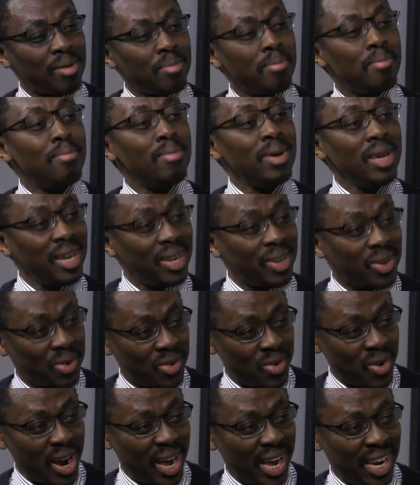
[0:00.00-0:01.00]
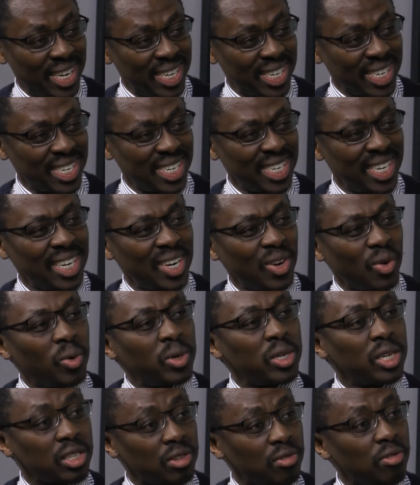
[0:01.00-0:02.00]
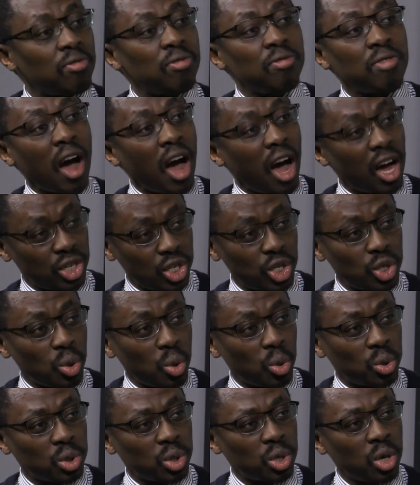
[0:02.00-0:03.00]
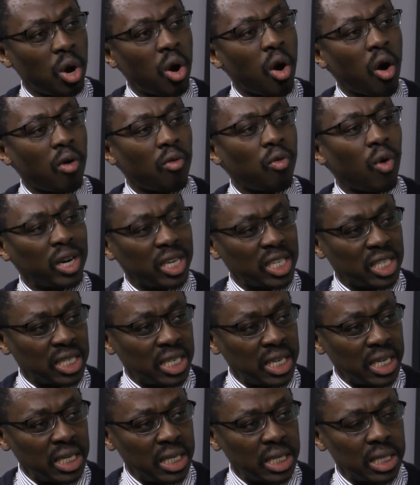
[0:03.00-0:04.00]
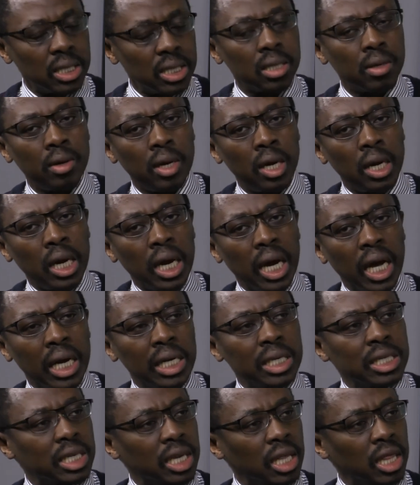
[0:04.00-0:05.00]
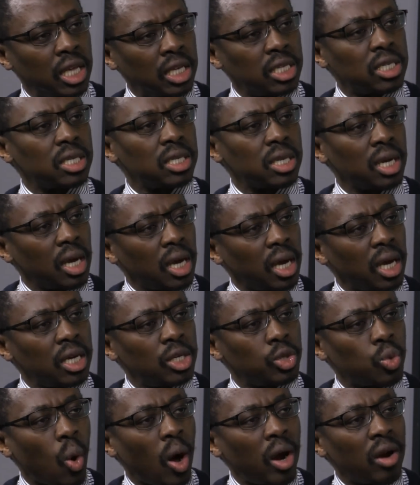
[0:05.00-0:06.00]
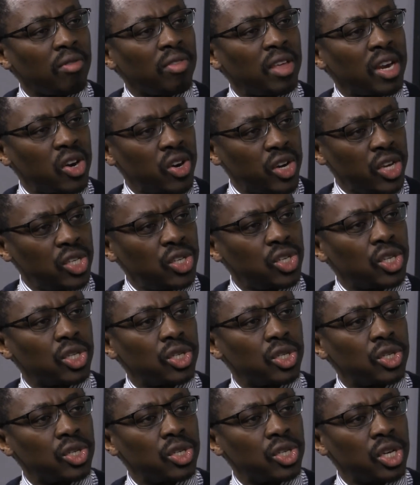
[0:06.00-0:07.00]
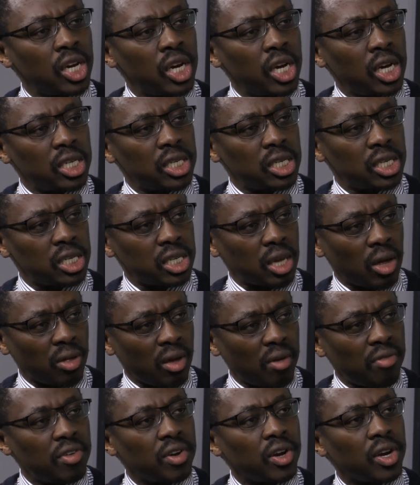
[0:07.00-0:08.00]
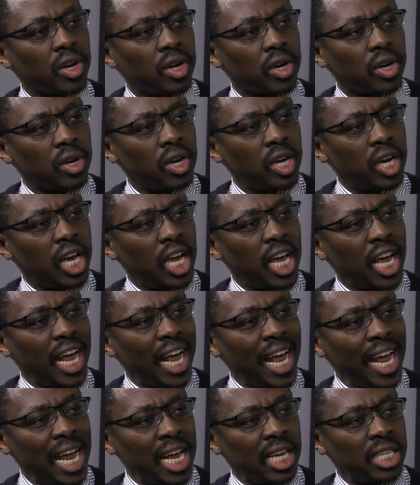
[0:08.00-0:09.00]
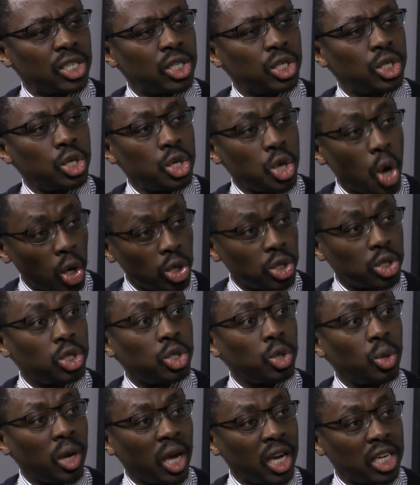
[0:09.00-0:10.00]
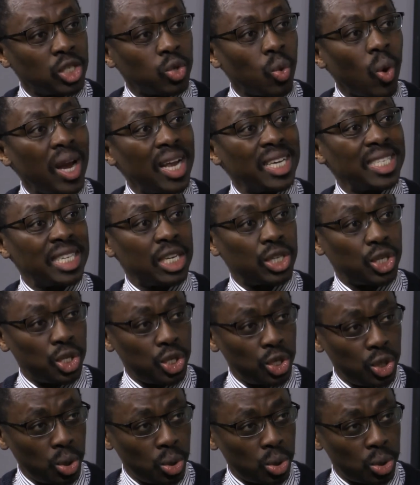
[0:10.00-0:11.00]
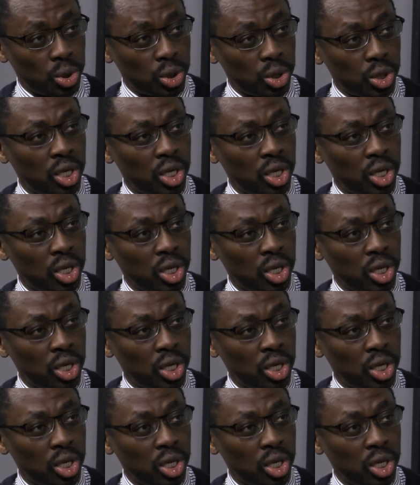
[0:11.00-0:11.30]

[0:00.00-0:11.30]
million rand, which is far short of what is needed. And this is one of the reasons South Africa is not doing as well as it should